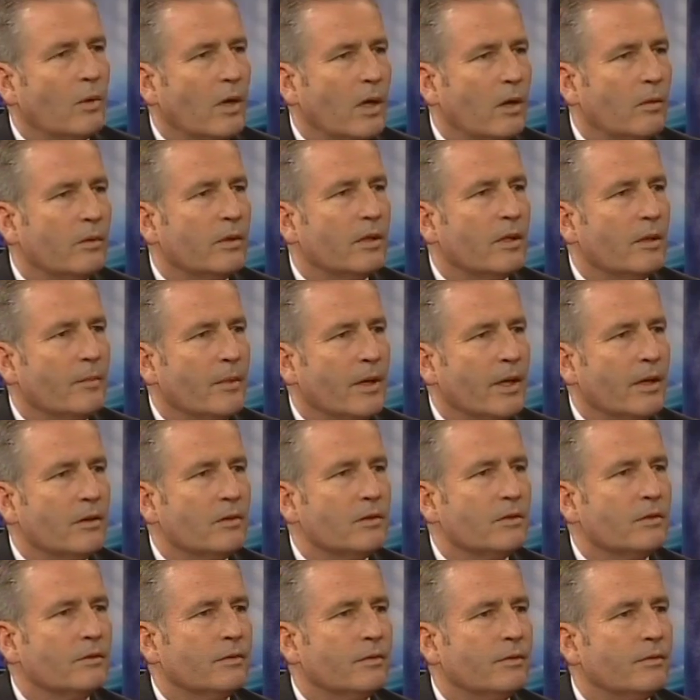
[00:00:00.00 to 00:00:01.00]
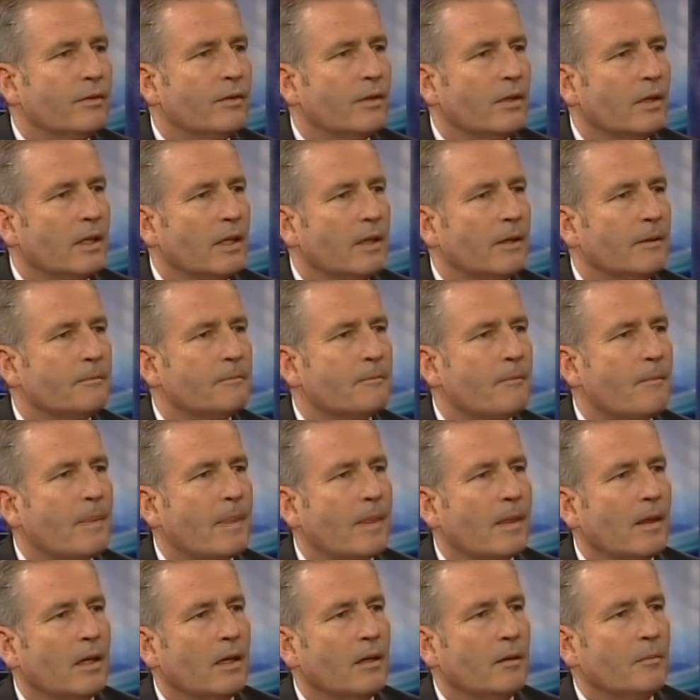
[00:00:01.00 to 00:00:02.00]
well with the mayors of
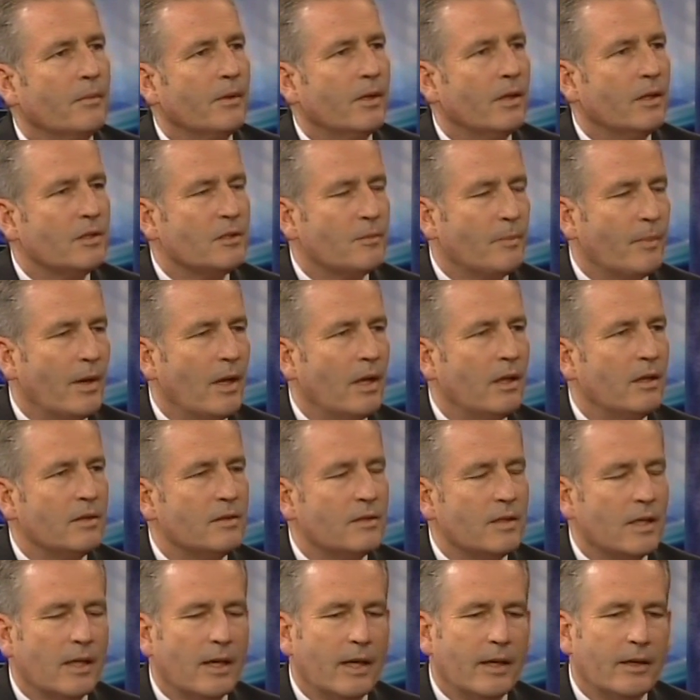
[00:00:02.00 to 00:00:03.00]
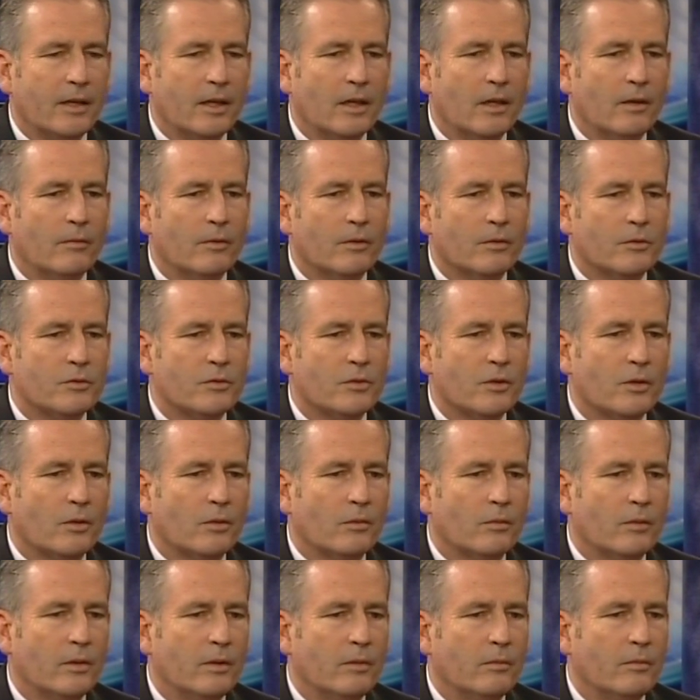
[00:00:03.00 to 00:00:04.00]
municipalities that I cover.
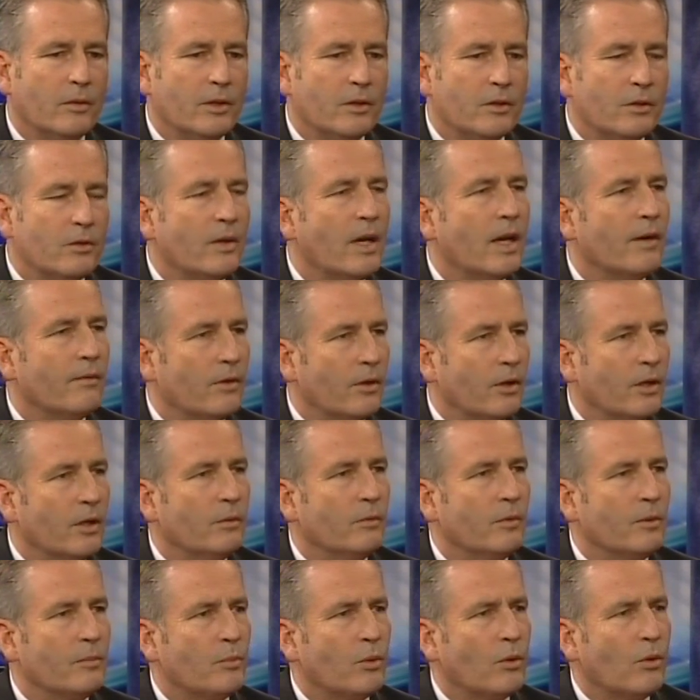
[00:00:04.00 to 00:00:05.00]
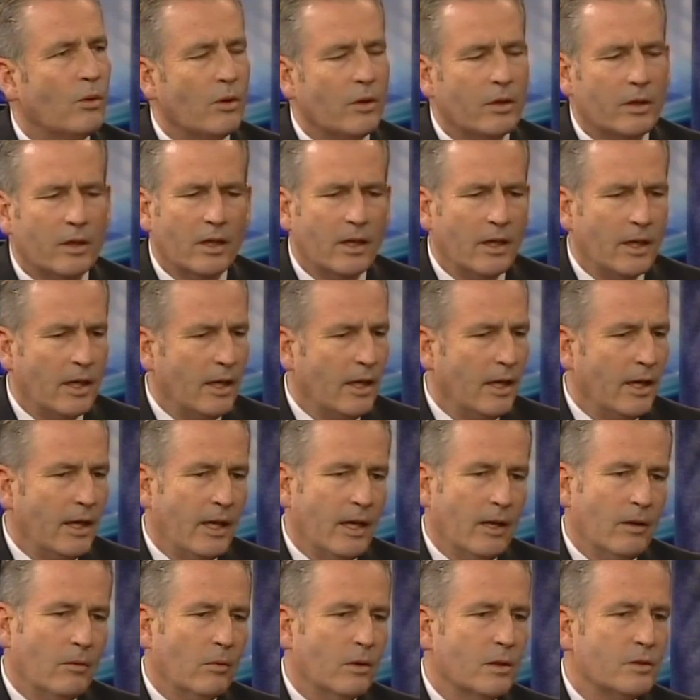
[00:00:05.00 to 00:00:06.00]
So we do have a good rapport. And
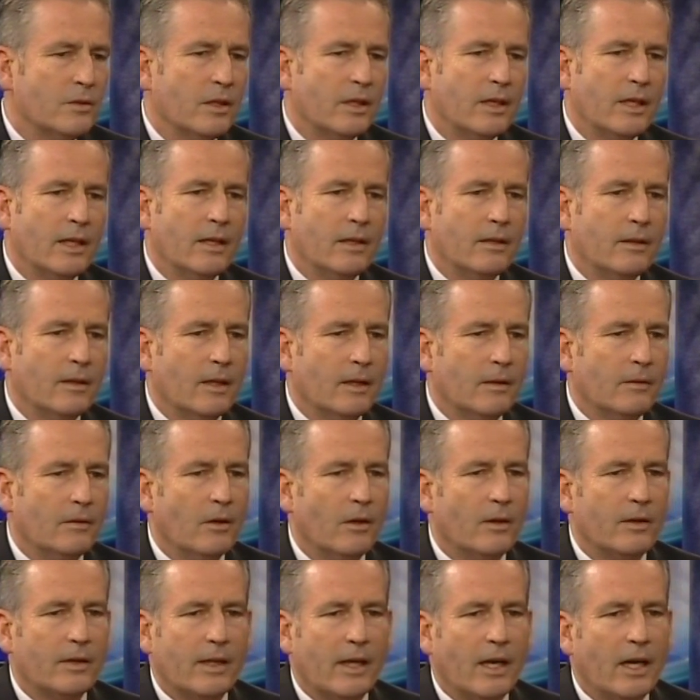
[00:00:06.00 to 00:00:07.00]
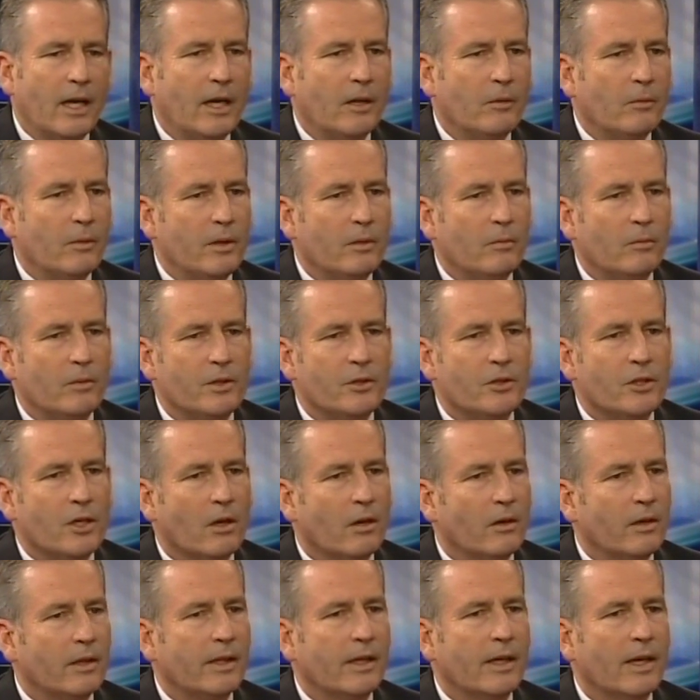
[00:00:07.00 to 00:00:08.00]
once again, North County, we
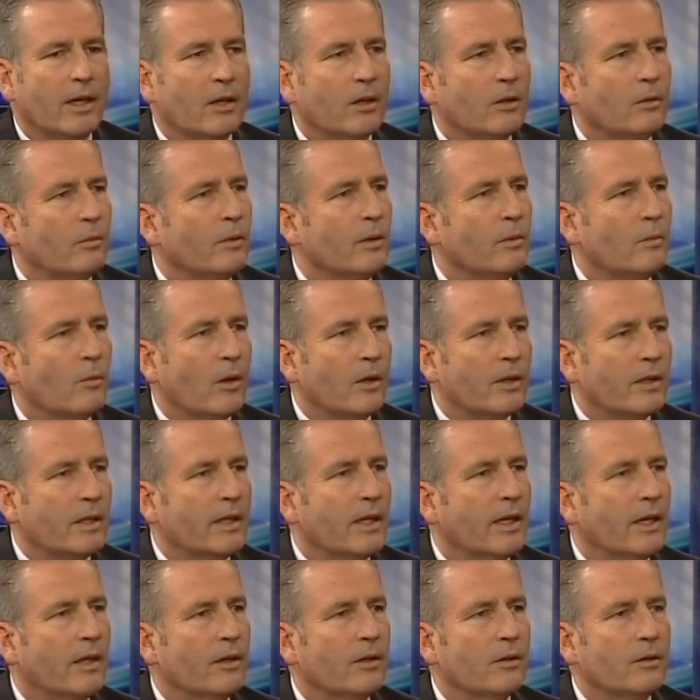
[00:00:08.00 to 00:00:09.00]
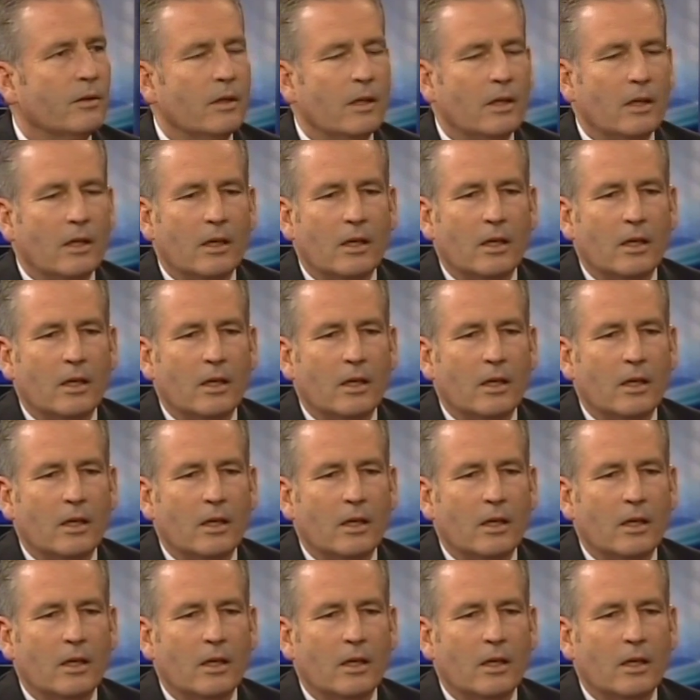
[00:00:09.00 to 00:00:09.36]
gel together, we work together,